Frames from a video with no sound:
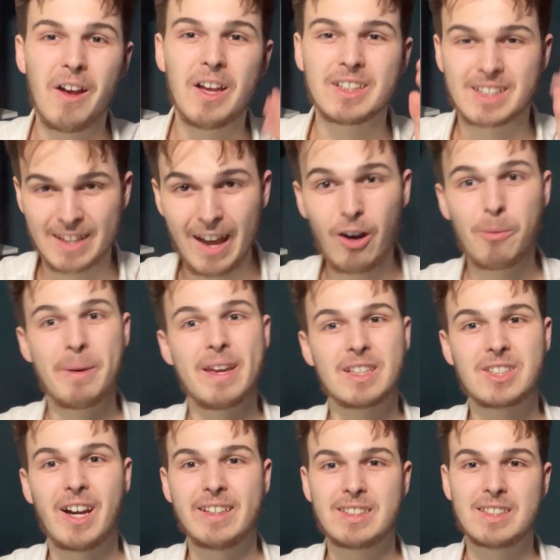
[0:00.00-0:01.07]
so that will be
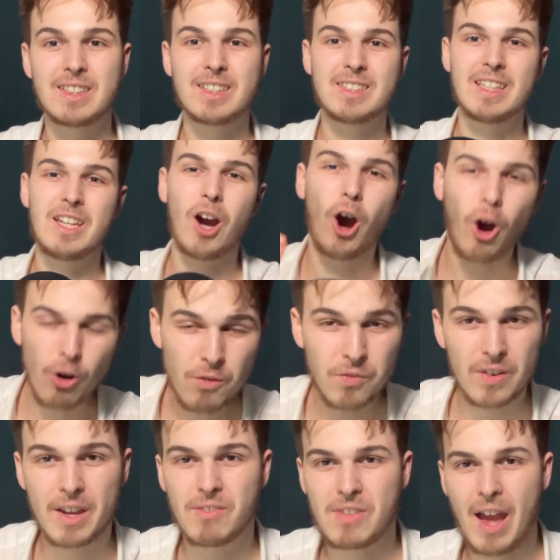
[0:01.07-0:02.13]
exciting to see,
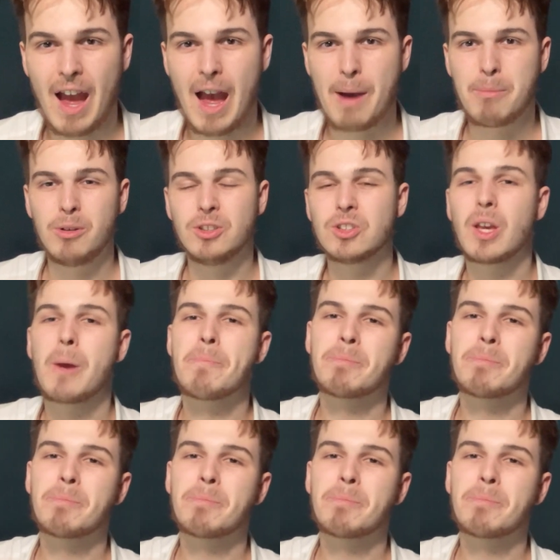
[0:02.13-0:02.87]
hopefully, if that happens.